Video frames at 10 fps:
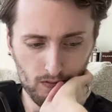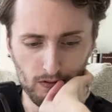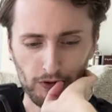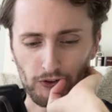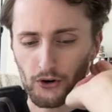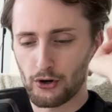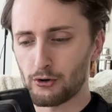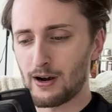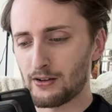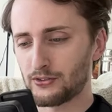The
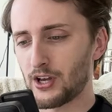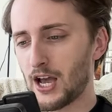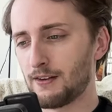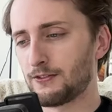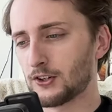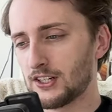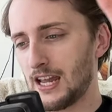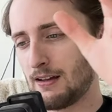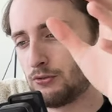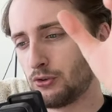turnaround time for
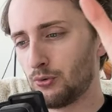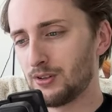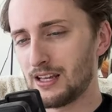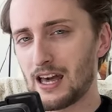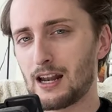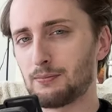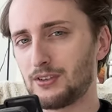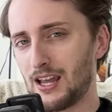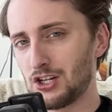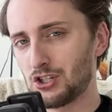game two and the
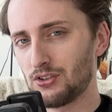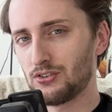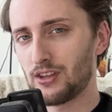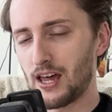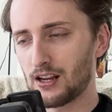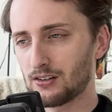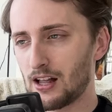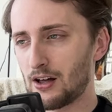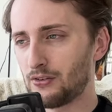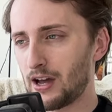adaptations that
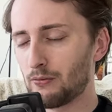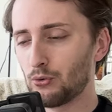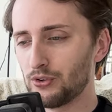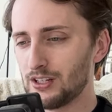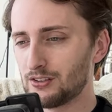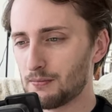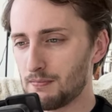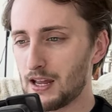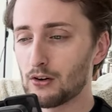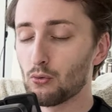Cloud9 will need to
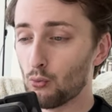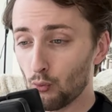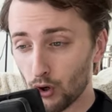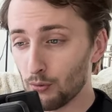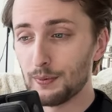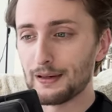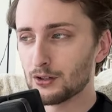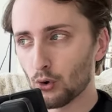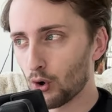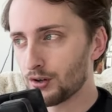make will be
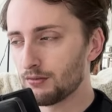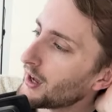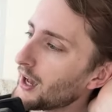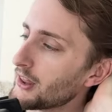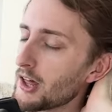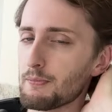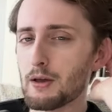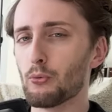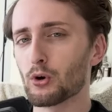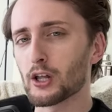good. And then
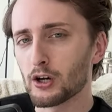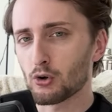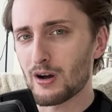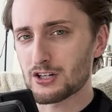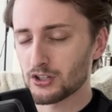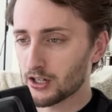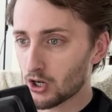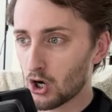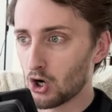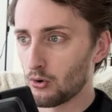people are going to question,
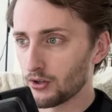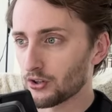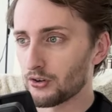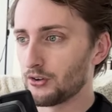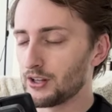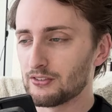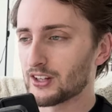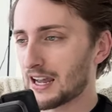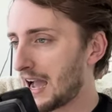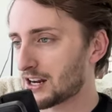like, oh, is 100 Thieves
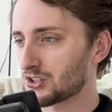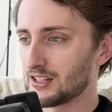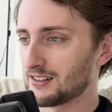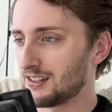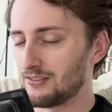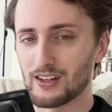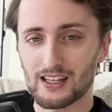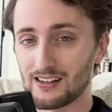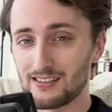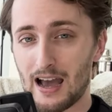like actually that team that
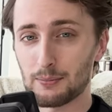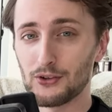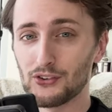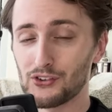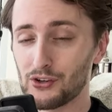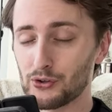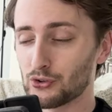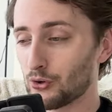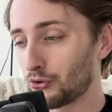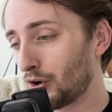can adapt as the series
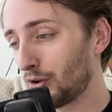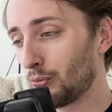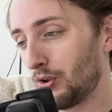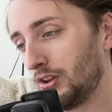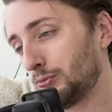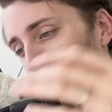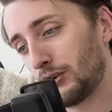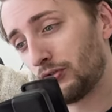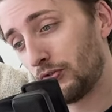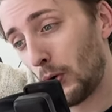goes on? Will these
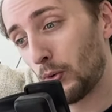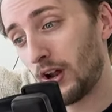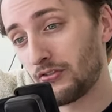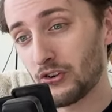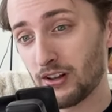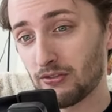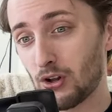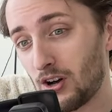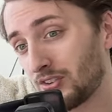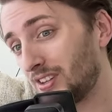players fold after they've
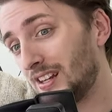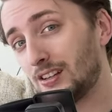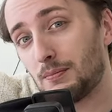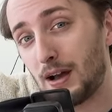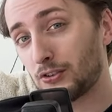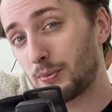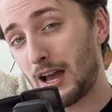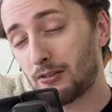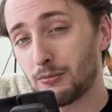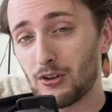lost and need to bounce
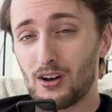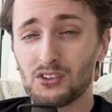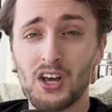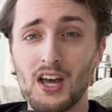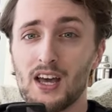back from a loss?